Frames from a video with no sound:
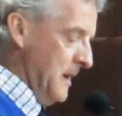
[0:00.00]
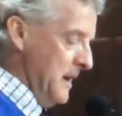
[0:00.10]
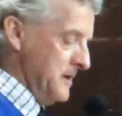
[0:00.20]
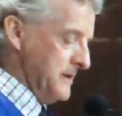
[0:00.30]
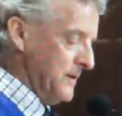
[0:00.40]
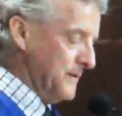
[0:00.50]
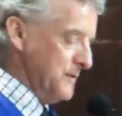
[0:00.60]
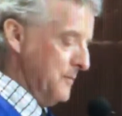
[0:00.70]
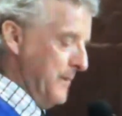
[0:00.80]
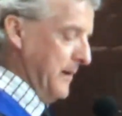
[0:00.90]
She has
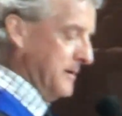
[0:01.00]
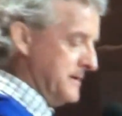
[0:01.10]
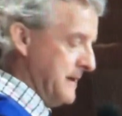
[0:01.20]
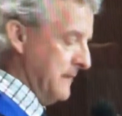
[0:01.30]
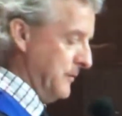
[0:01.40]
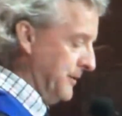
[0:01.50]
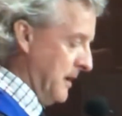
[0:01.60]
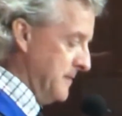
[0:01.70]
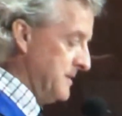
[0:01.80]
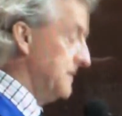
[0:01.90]
also appeared several
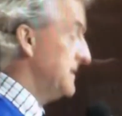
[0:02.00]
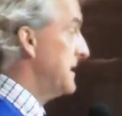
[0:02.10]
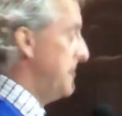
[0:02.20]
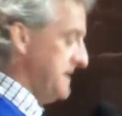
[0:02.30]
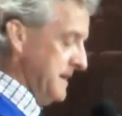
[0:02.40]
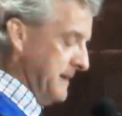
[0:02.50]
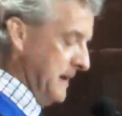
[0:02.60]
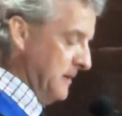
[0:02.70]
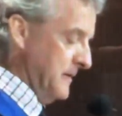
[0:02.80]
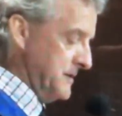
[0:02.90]
times on CBC
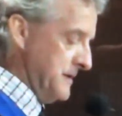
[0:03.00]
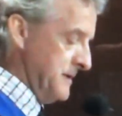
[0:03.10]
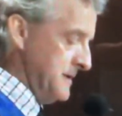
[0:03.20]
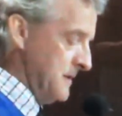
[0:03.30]
Television's